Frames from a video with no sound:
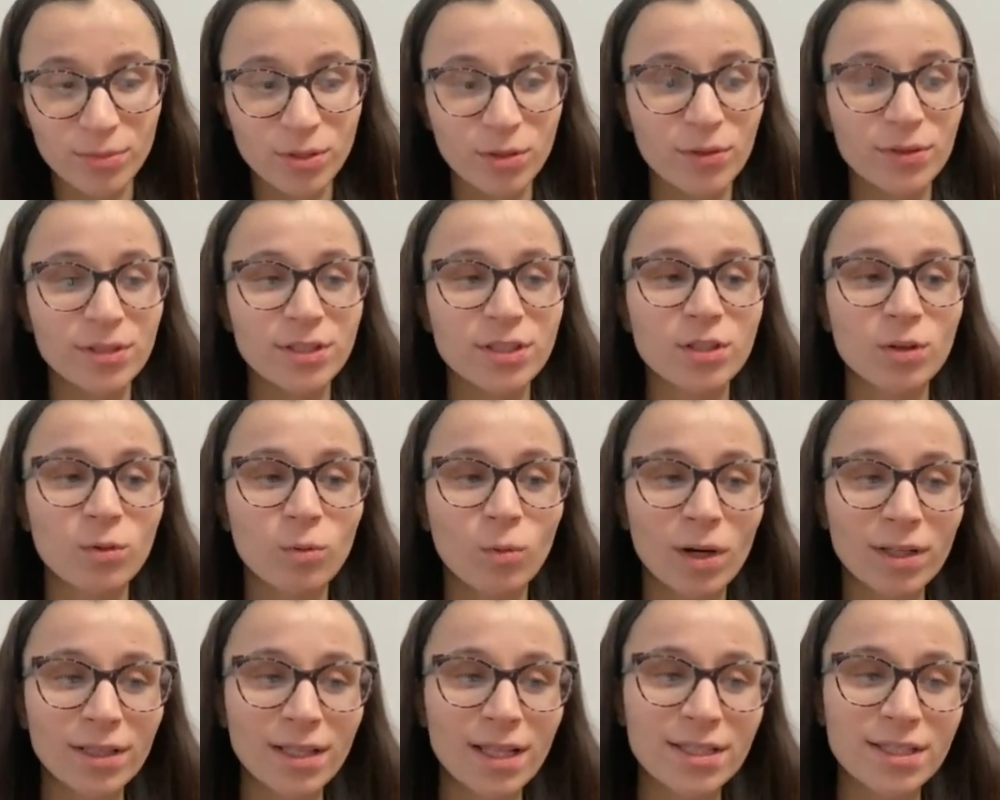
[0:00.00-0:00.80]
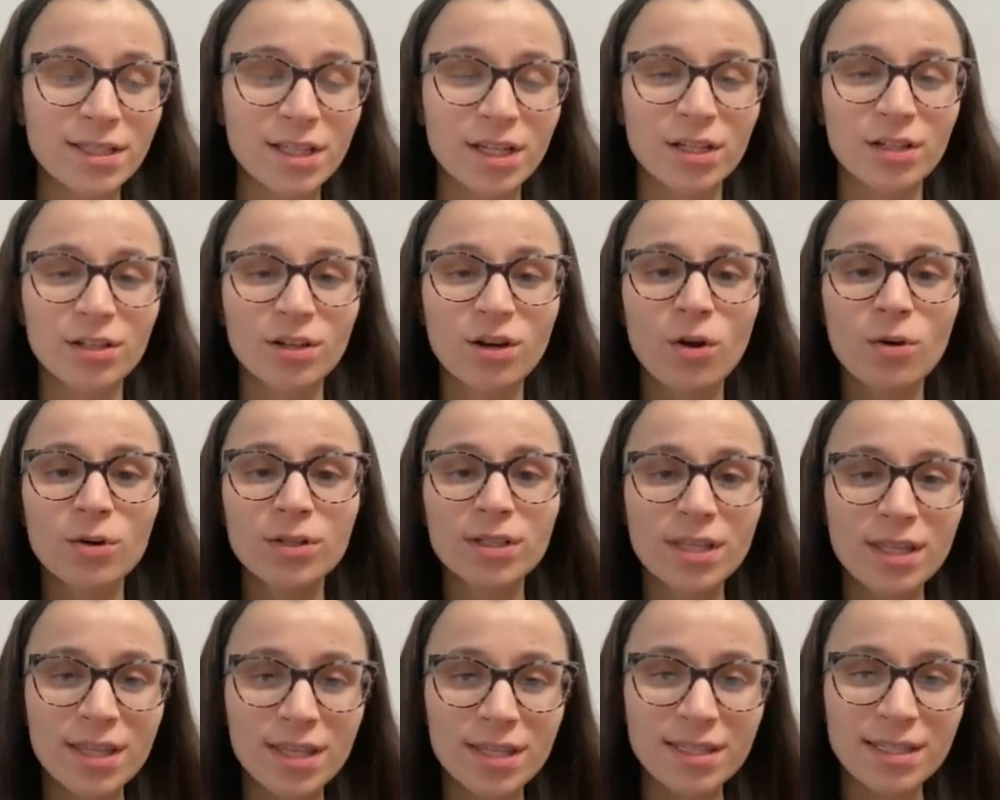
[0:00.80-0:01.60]
So it's the one that's going to go
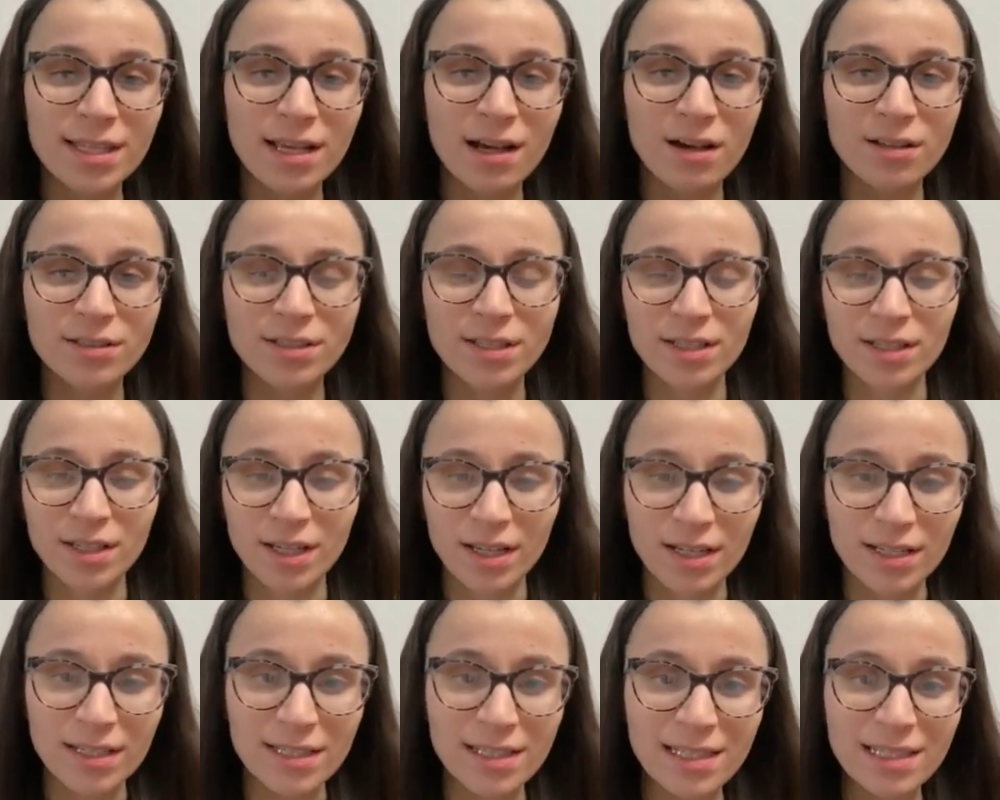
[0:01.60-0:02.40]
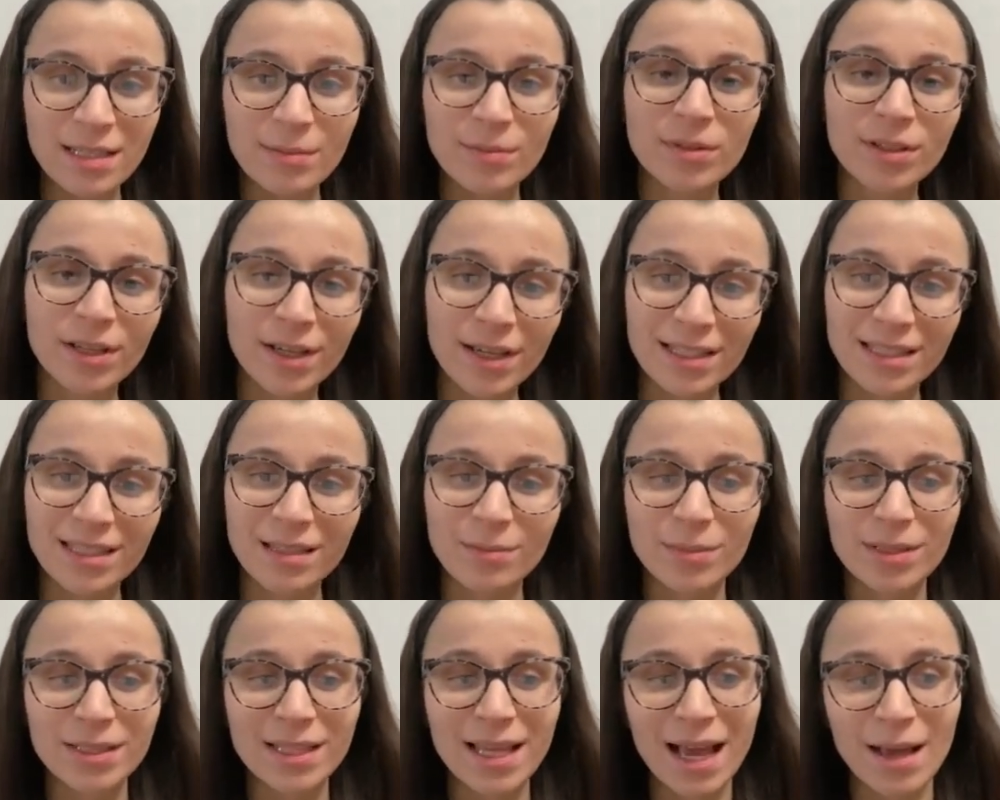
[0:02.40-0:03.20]
into the cells and going to stimulate
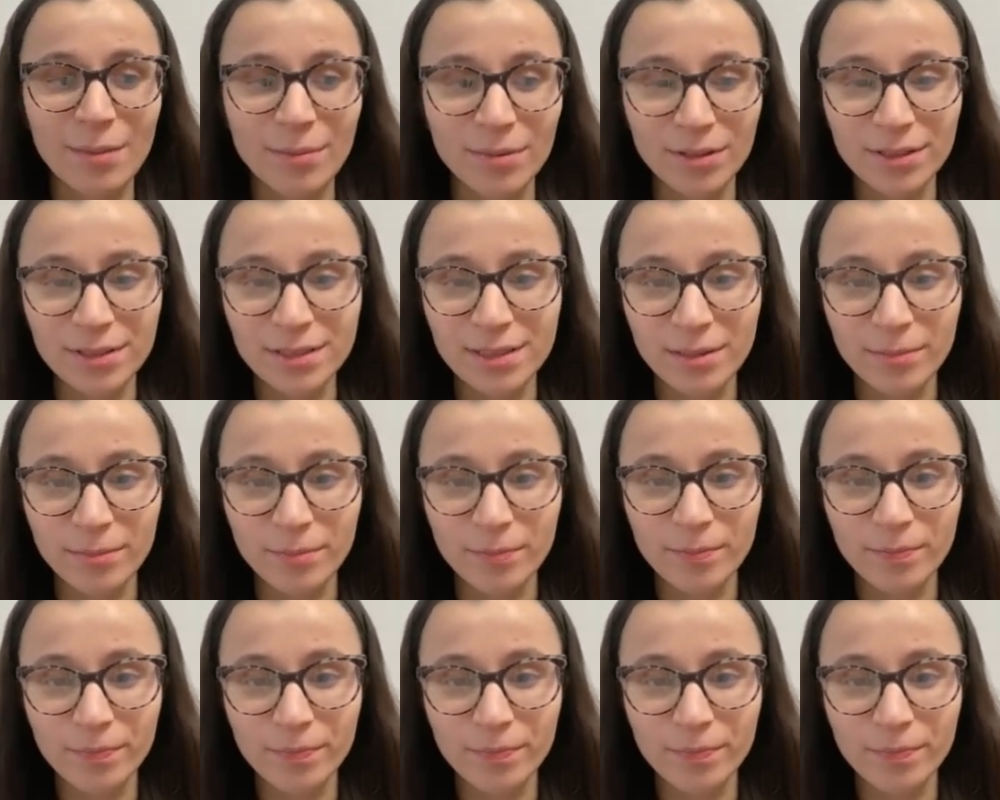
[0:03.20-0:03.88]
the metabolism.